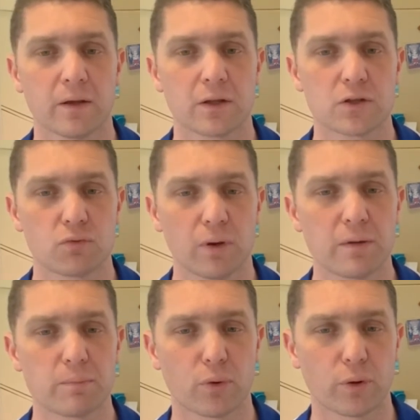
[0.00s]
It's really
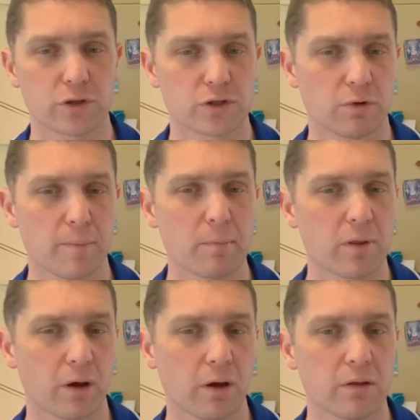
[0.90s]
important to remember
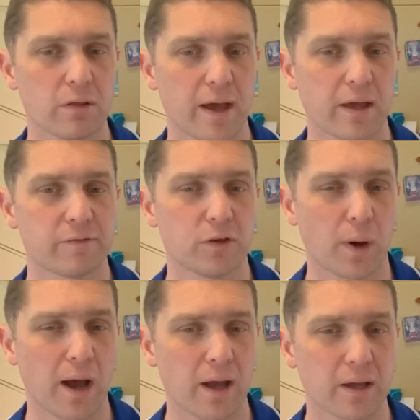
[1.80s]
though that if you
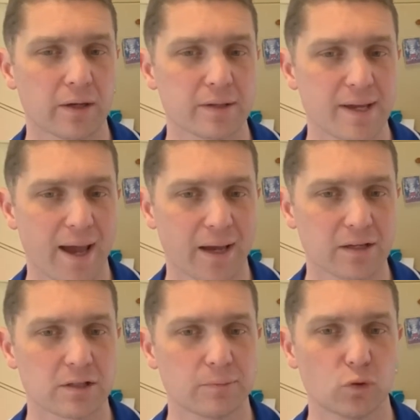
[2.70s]
are in a
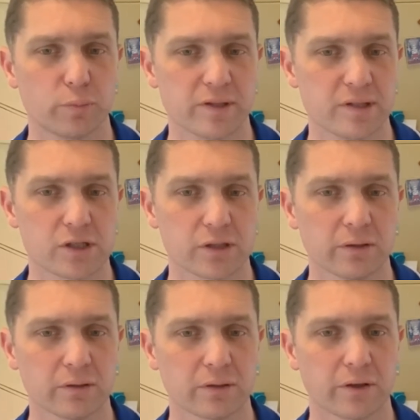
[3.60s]
taxable
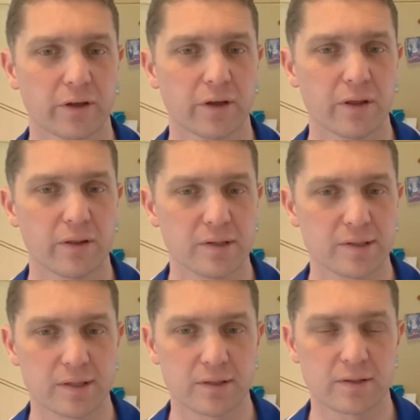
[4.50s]
position, this
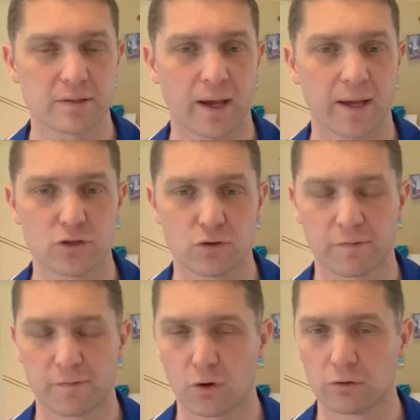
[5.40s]
is a
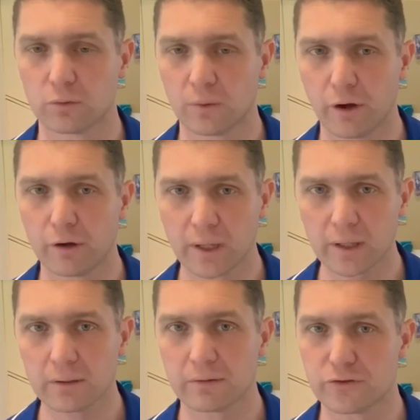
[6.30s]
deferral only.
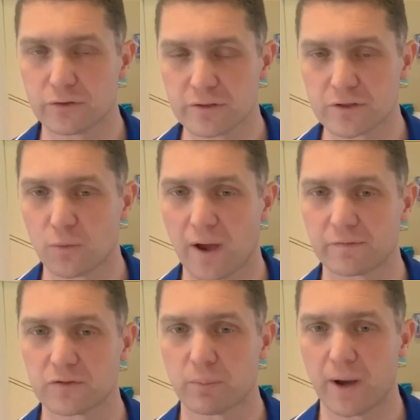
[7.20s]
You do still have
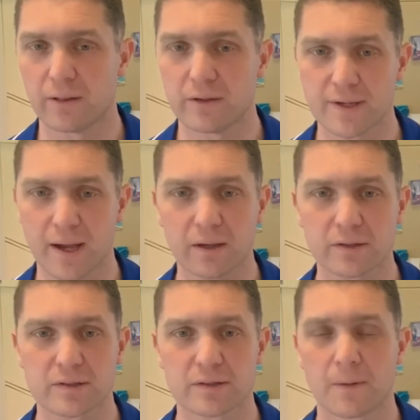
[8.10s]
to pay the
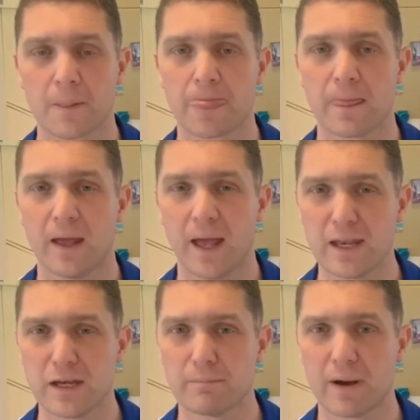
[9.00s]
tax, and
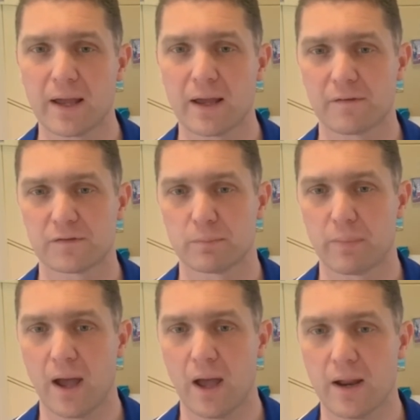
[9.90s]
you may have to
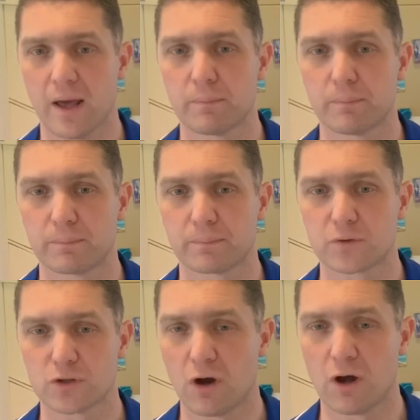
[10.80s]
pay it at a
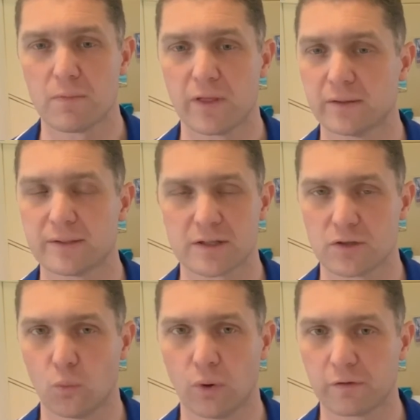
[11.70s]
time that doesn't
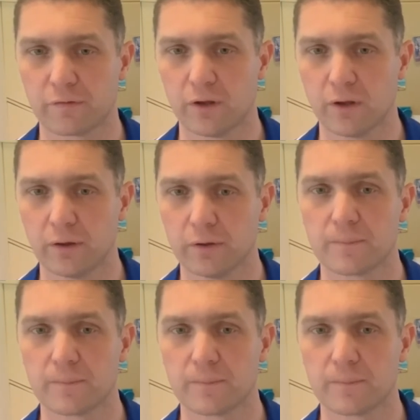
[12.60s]
work for you.